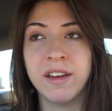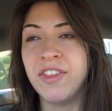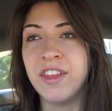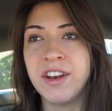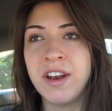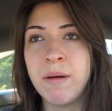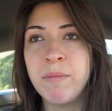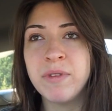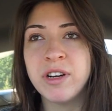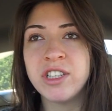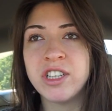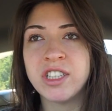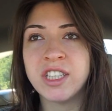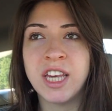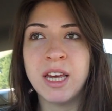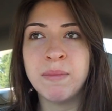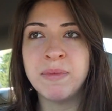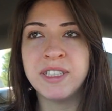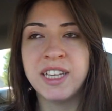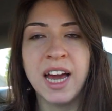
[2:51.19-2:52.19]
And the number just
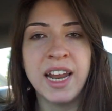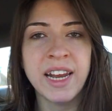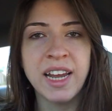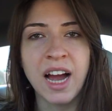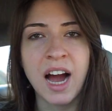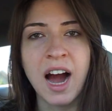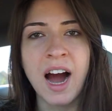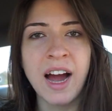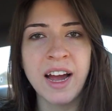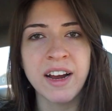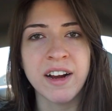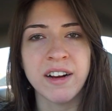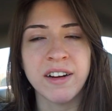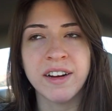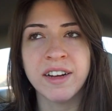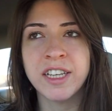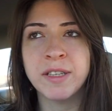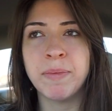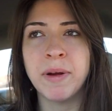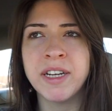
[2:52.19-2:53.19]
keeps getting higher,
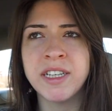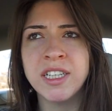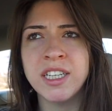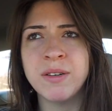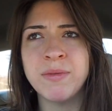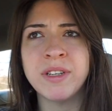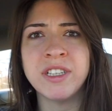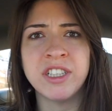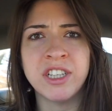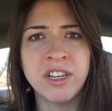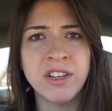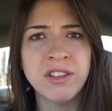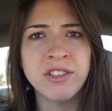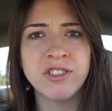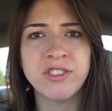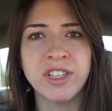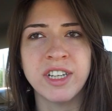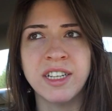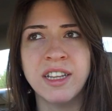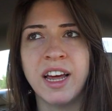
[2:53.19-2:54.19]
especially with
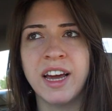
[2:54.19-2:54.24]
children.